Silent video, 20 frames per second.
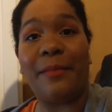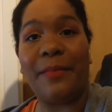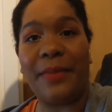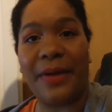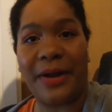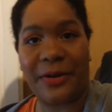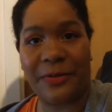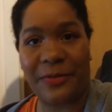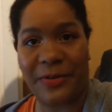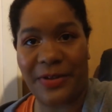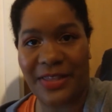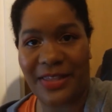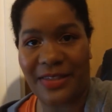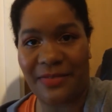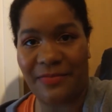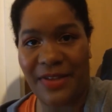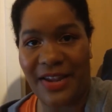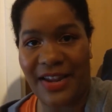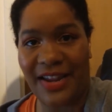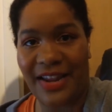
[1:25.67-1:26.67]
bear with
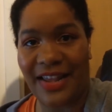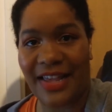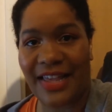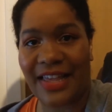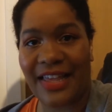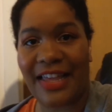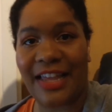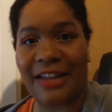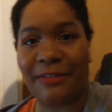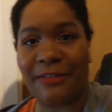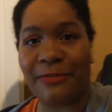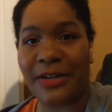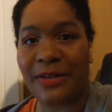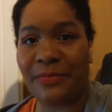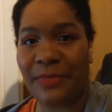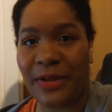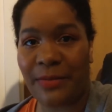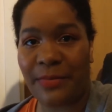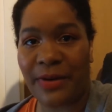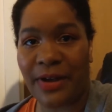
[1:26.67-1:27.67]
me it
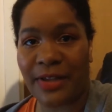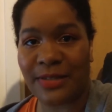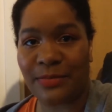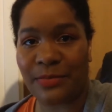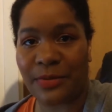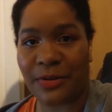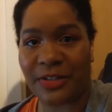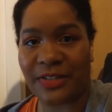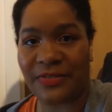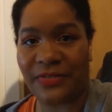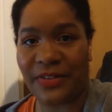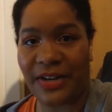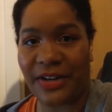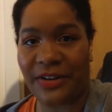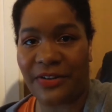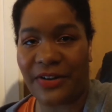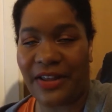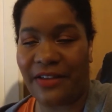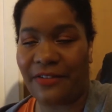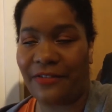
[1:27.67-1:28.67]
wouldn't be a Paws and Pearls
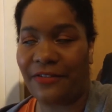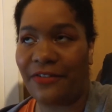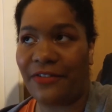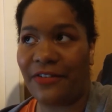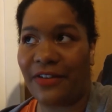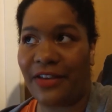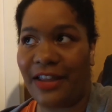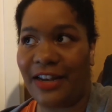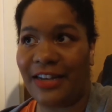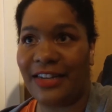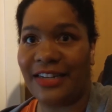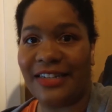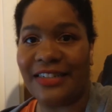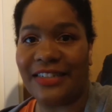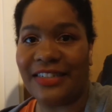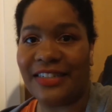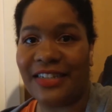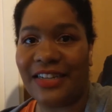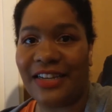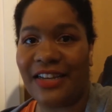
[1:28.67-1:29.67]
video if it
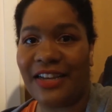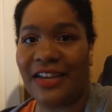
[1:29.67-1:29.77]
didn't